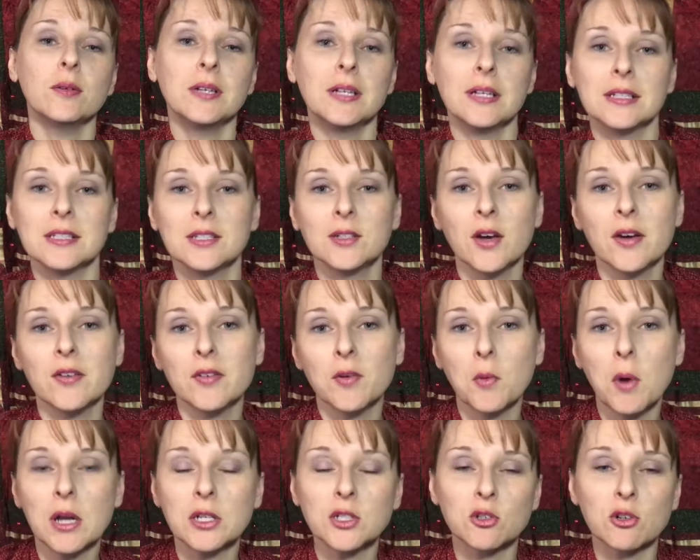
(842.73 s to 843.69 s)
still haven't
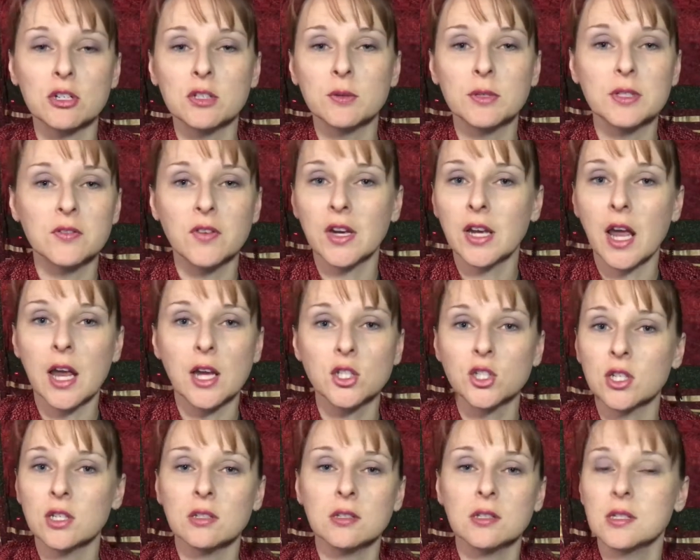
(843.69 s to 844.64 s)
watched Christmas
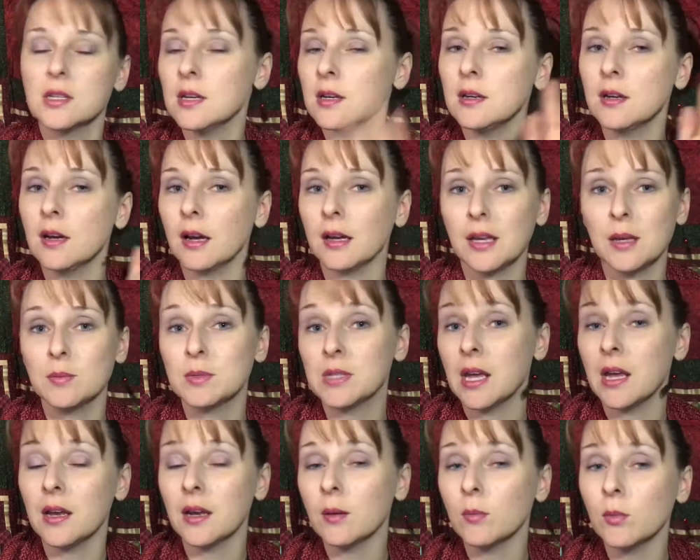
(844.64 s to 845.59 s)
Vacation. See, I keep
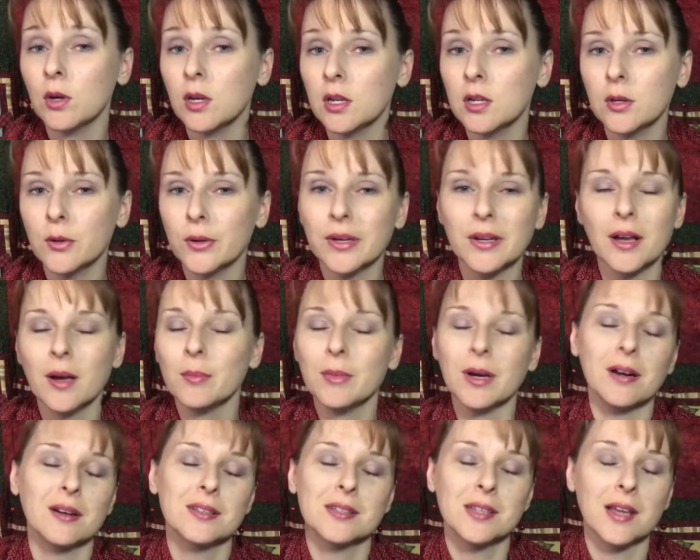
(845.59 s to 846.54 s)
saying I'm going to do it. I'm not
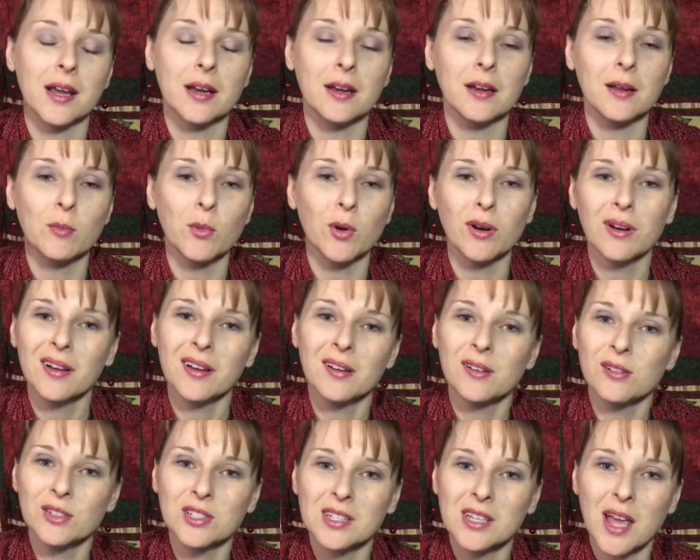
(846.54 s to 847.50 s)
going to say it anymore.
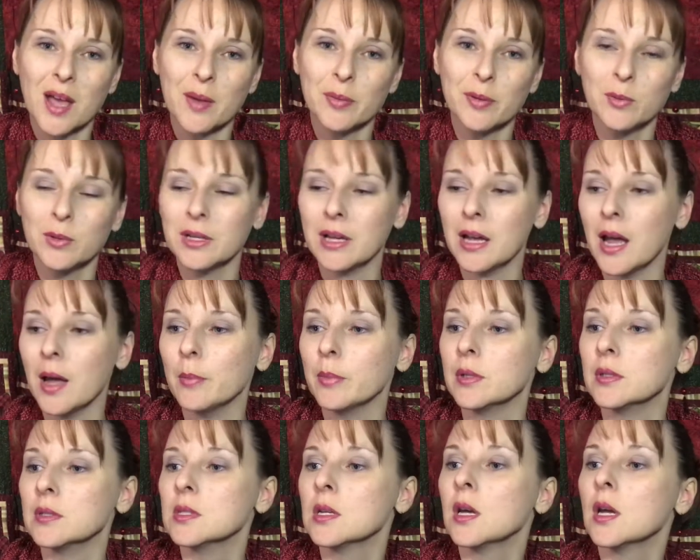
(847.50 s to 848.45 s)
It'll just happen when it
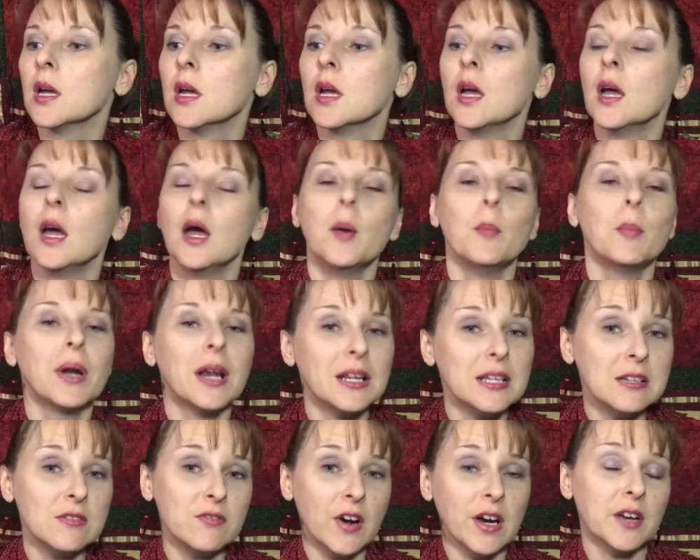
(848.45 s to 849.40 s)
happens. But I
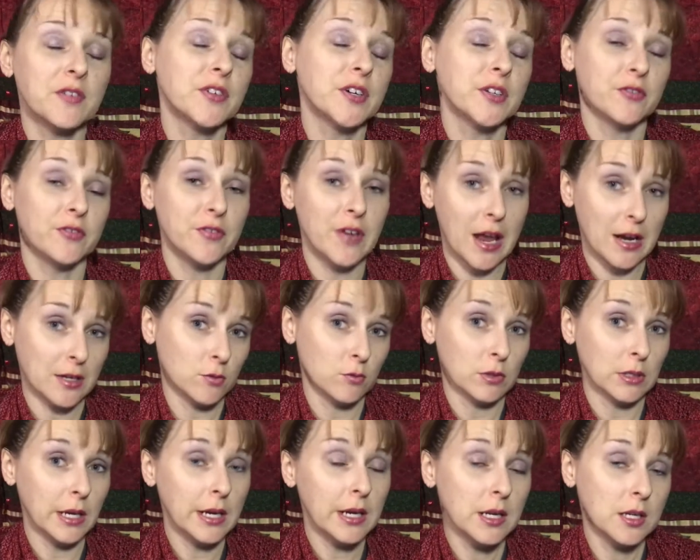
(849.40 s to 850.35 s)
did find a fun fact
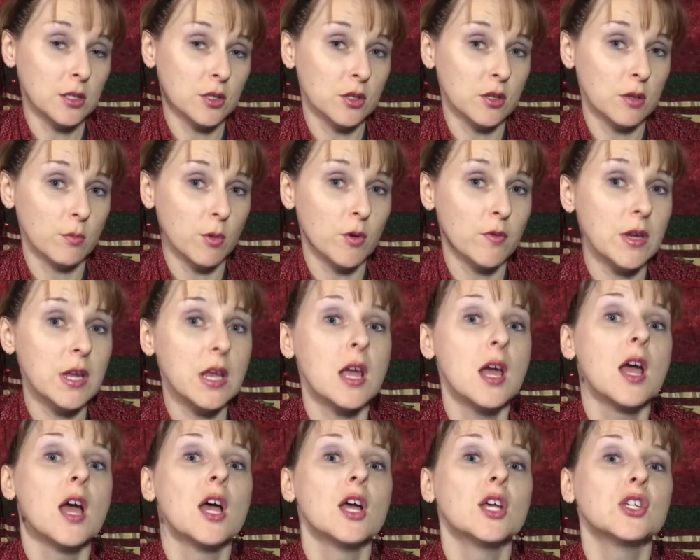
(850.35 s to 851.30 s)
relating to the movie.
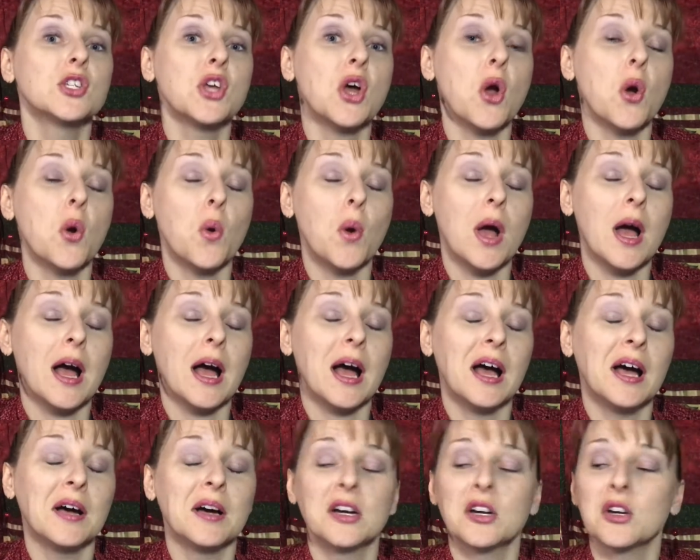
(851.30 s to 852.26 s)
So,
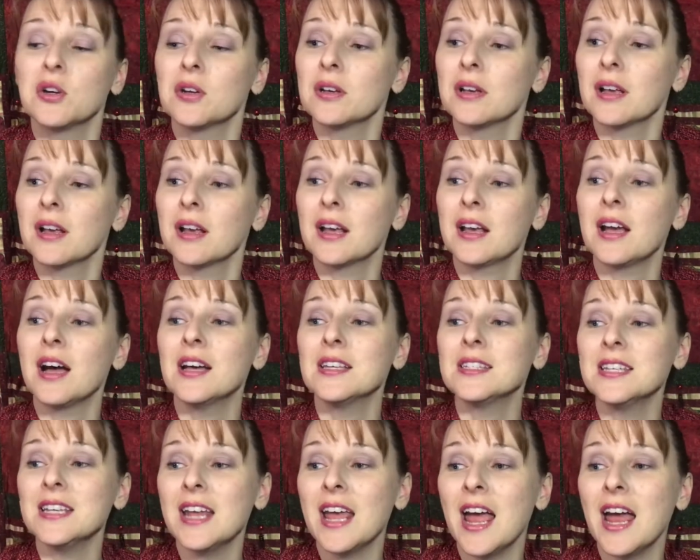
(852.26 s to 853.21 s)

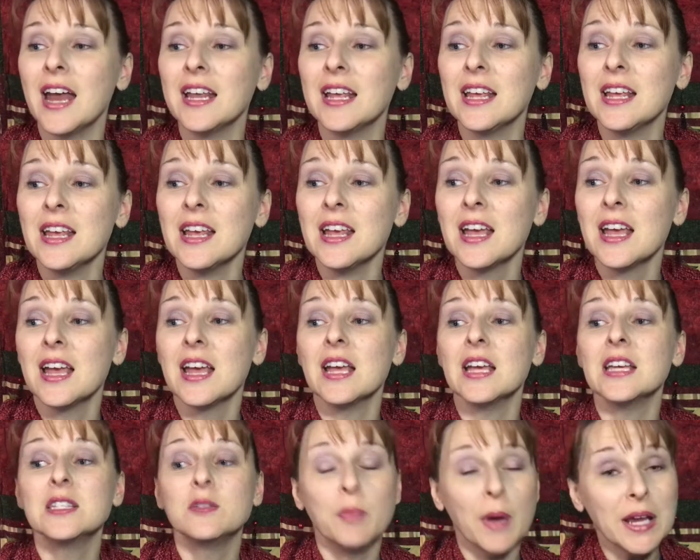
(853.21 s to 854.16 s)
Cousin Eddie
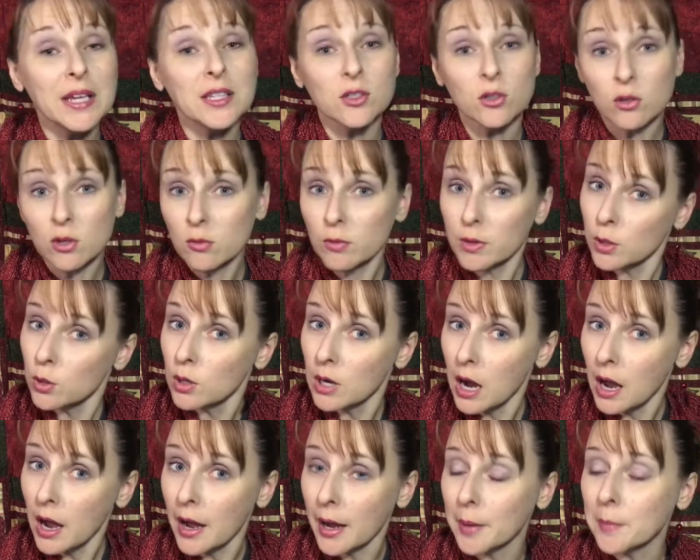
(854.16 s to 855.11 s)
is based on a real
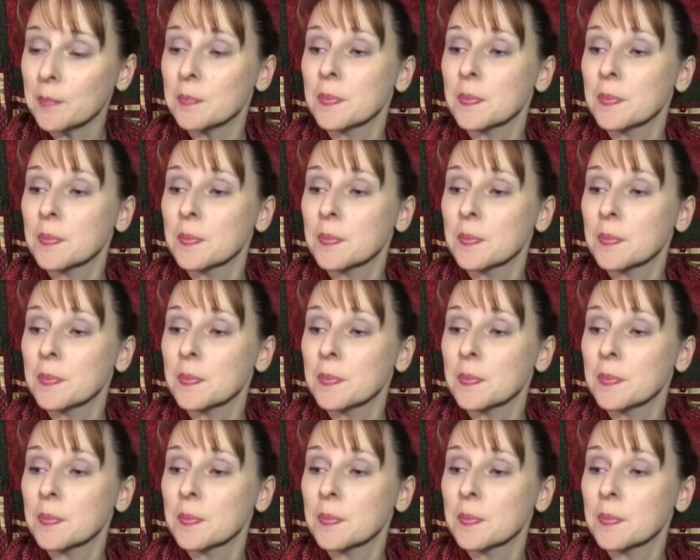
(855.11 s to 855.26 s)
guy.